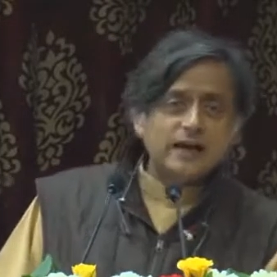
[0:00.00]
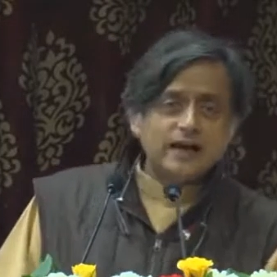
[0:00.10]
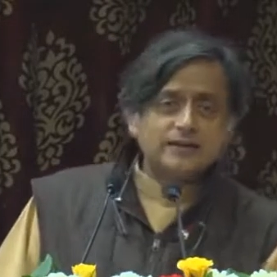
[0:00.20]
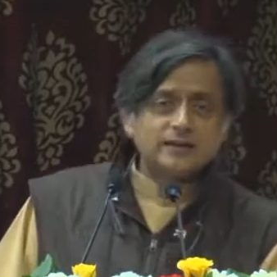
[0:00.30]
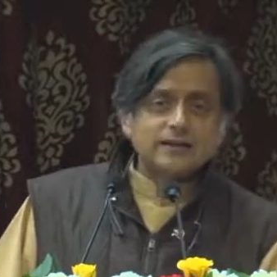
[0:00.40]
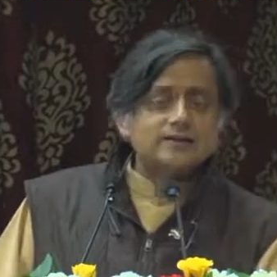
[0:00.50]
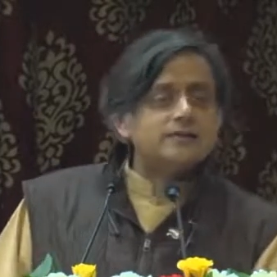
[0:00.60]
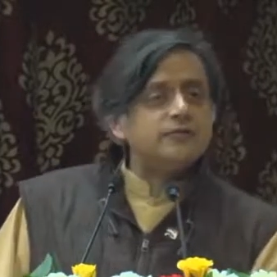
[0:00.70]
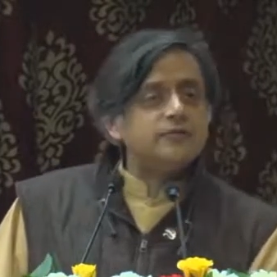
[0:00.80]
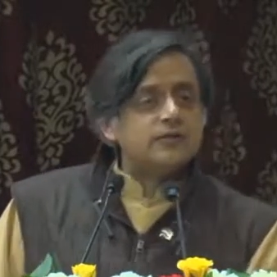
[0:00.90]
and the
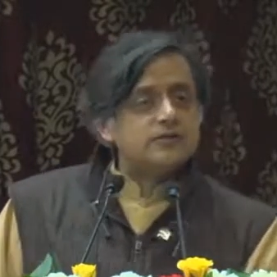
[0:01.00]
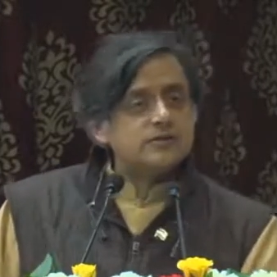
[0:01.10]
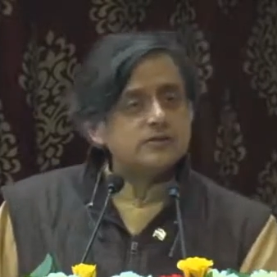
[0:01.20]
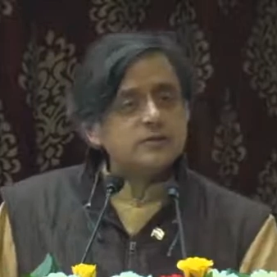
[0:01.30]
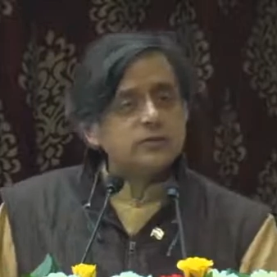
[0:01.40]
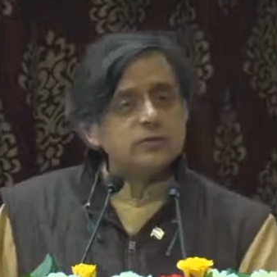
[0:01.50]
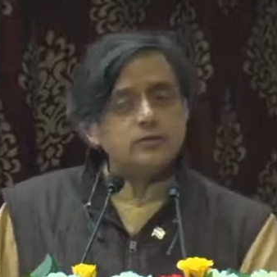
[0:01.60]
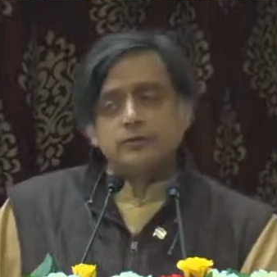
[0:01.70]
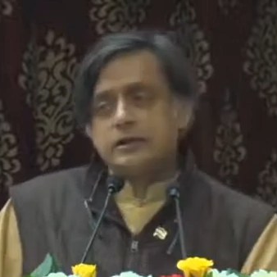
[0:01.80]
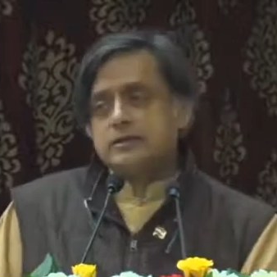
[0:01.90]
country functions more
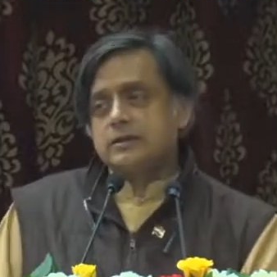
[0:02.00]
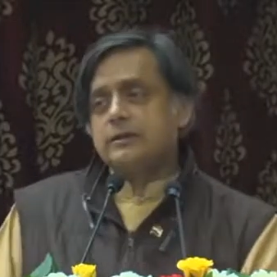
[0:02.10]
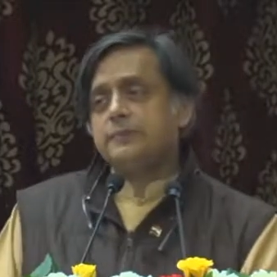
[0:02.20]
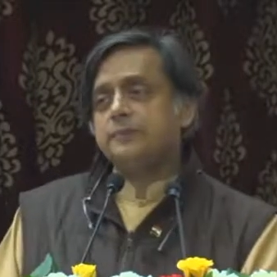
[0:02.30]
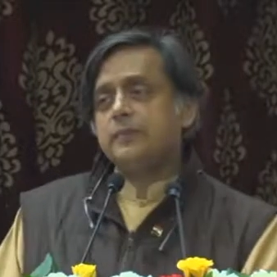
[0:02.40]
democratically.